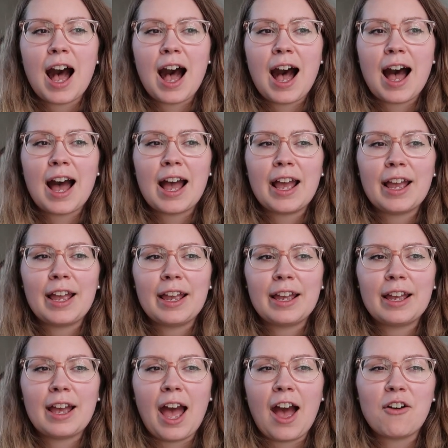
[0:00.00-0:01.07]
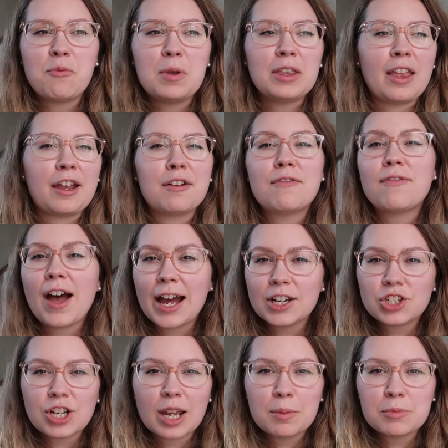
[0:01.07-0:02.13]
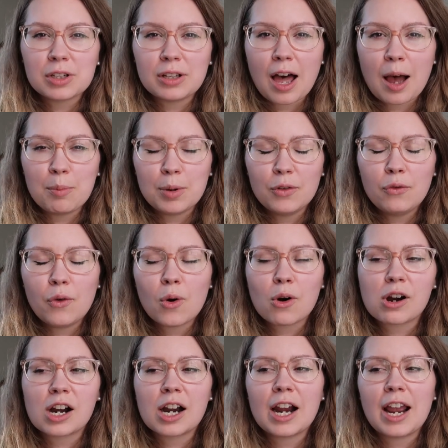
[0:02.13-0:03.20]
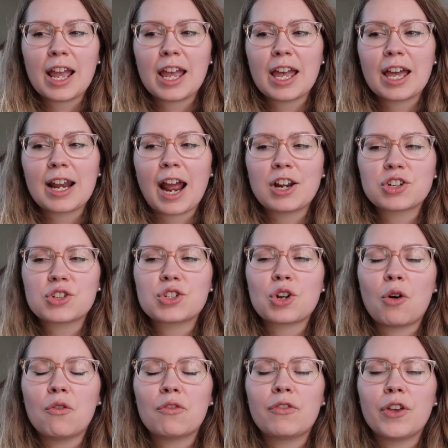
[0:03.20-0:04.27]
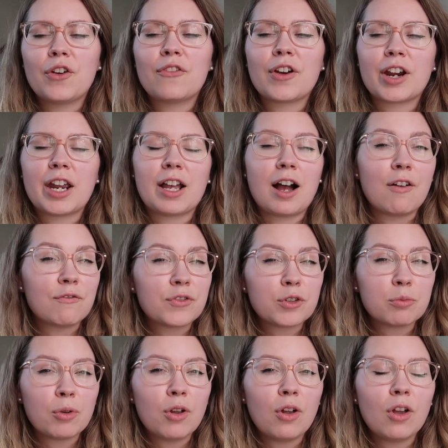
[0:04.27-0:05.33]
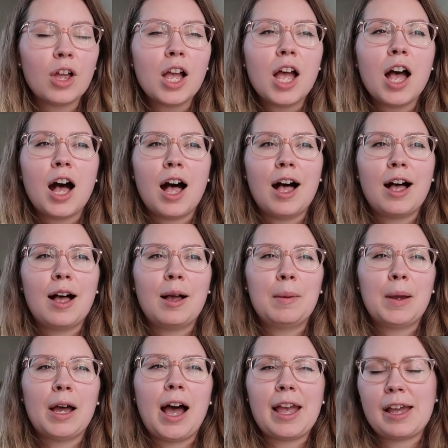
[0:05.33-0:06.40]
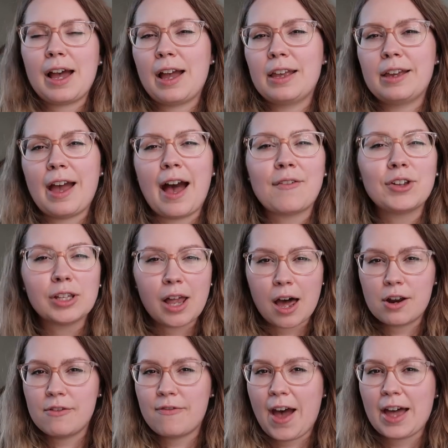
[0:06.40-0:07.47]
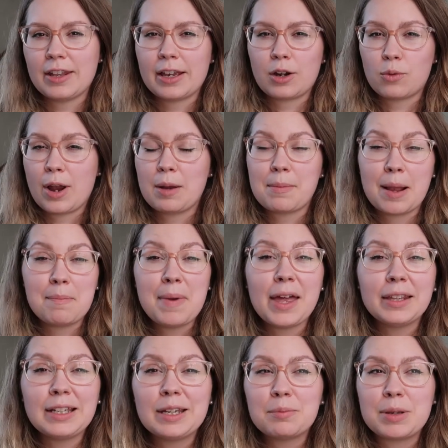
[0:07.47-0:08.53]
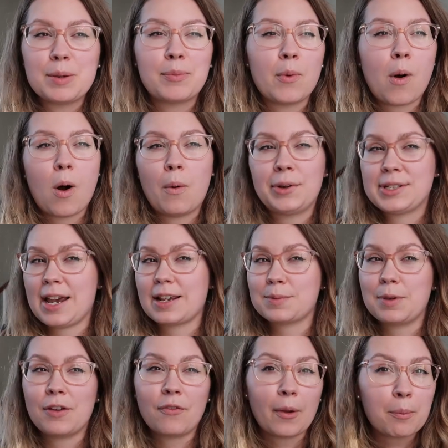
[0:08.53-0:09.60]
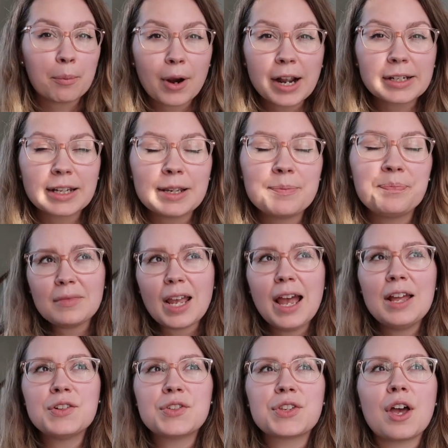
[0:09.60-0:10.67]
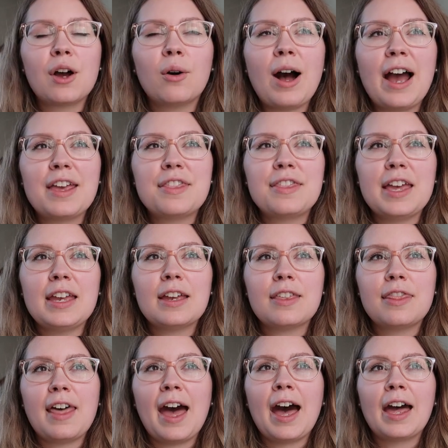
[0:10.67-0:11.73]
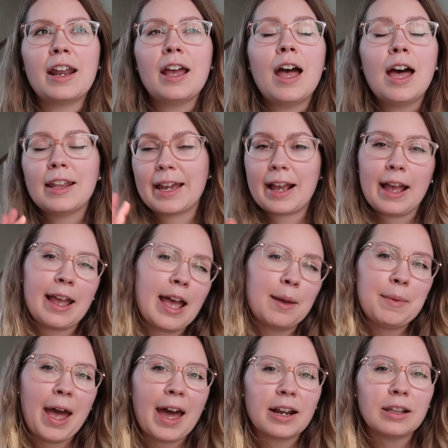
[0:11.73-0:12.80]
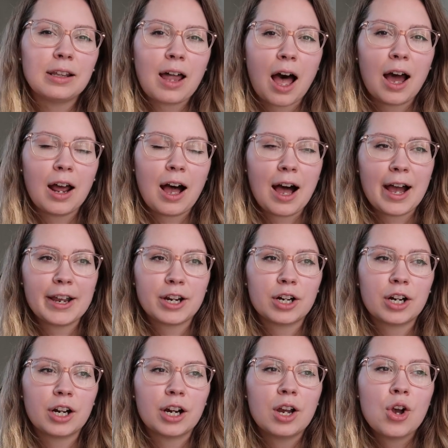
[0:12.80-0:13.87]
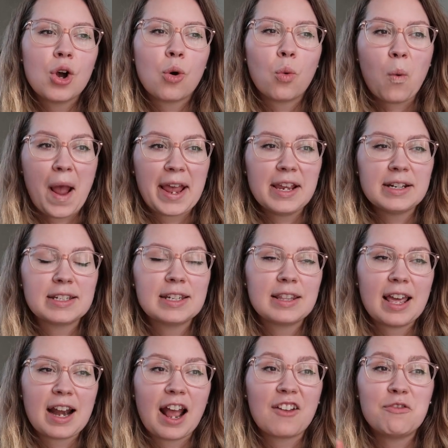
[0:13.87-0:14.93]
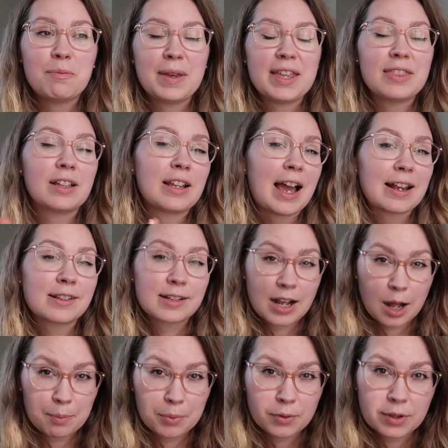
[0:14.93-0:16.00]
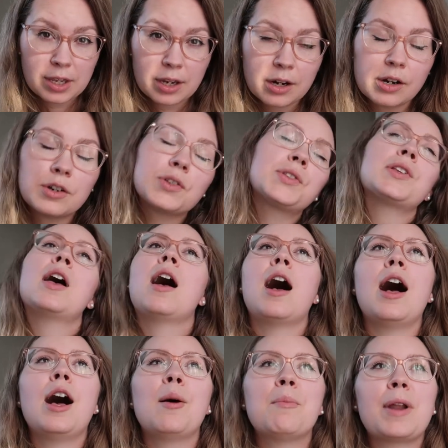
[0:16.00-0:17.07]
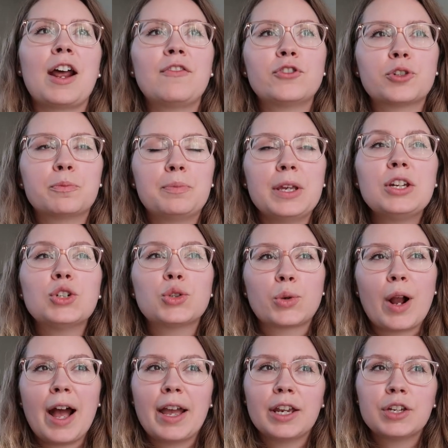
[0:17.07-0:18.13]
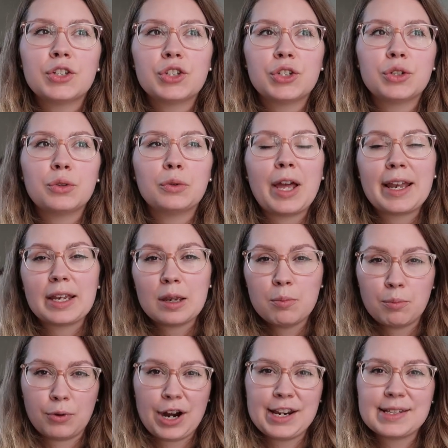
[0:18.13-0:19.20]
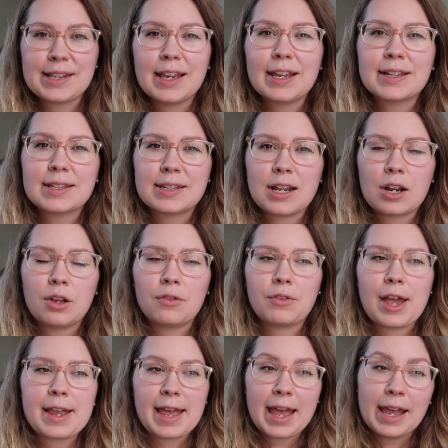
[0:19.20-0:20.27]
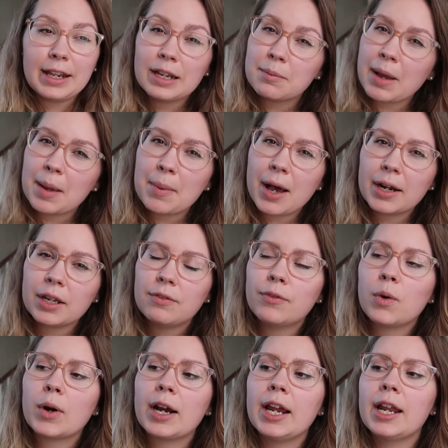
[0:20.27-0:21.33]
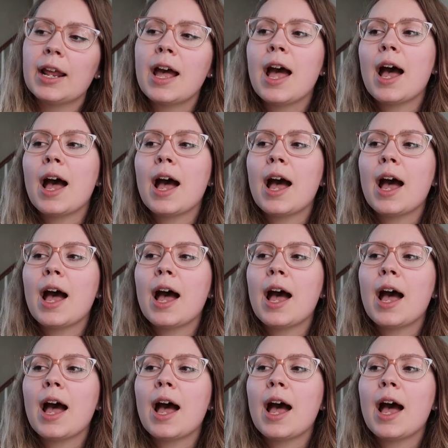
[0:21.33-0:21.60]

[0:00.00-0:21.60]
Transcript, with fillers: I have been like fat shamed a lot before and I just don't feel very comfortable. Um, I, I have a lot of fat like around my belly and people always ask me if I'm pregnant. And so I think that like I am at a lot higher weight than I've been the last couple years, um, but I've been trying to like embrace it instead of like hating my body for it.